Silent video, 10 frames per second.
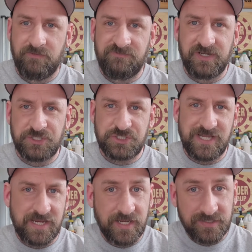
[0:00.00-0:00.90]
finish
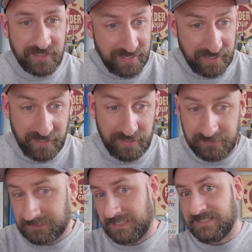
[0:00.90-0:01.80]
sand
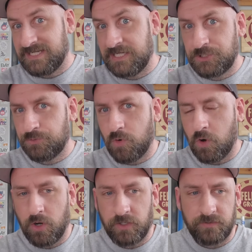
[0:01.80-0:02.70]
and continue
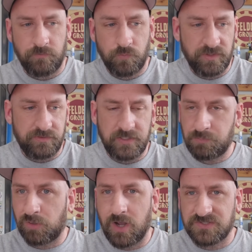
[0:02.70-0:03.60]
on with the
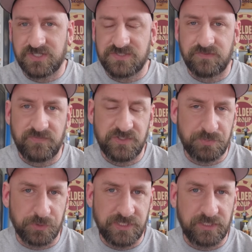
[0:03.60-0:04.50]
process of these
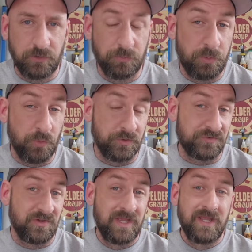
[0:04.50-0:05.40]
particular
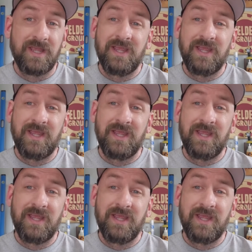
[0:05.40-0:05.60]
boards.